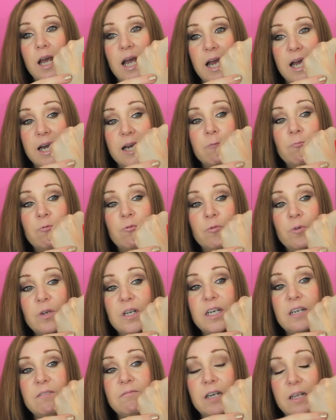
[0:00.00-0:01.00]
and
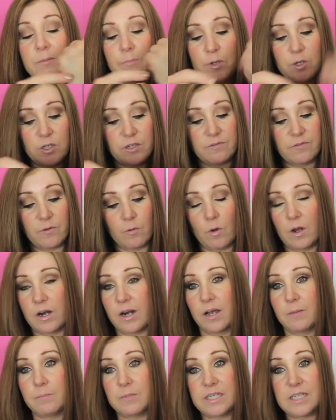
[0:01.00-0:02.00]
really beautiful, and
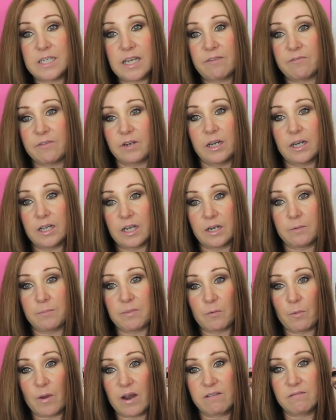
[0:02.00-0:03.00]
I'm definitely going to
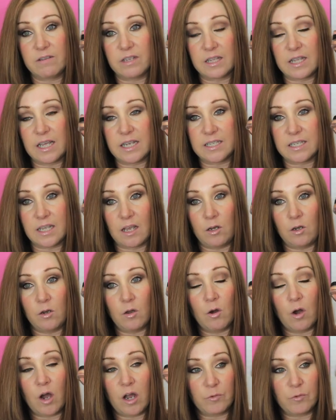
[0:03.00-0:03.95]
be wearing this a lot.